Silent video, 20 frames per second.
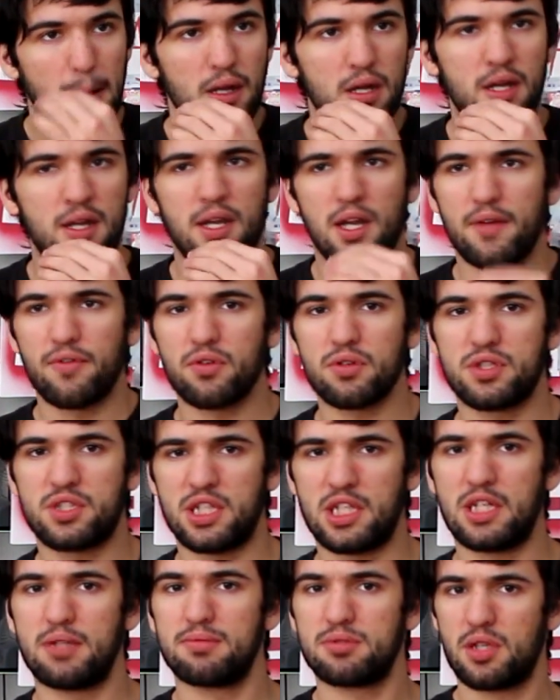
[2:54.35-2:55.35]
it never
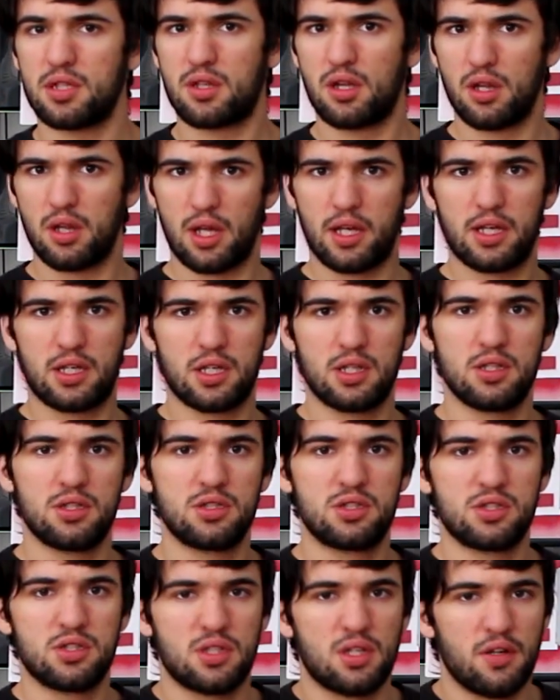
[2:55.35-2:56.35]
seems like the
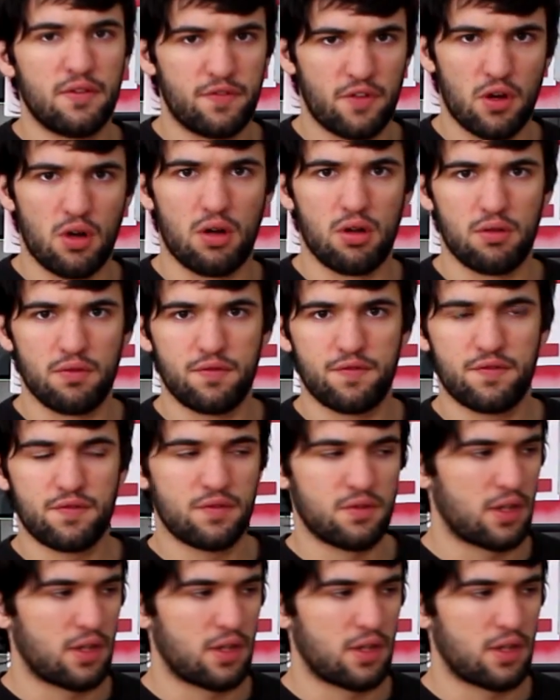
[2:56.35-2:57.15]
lycans evolve.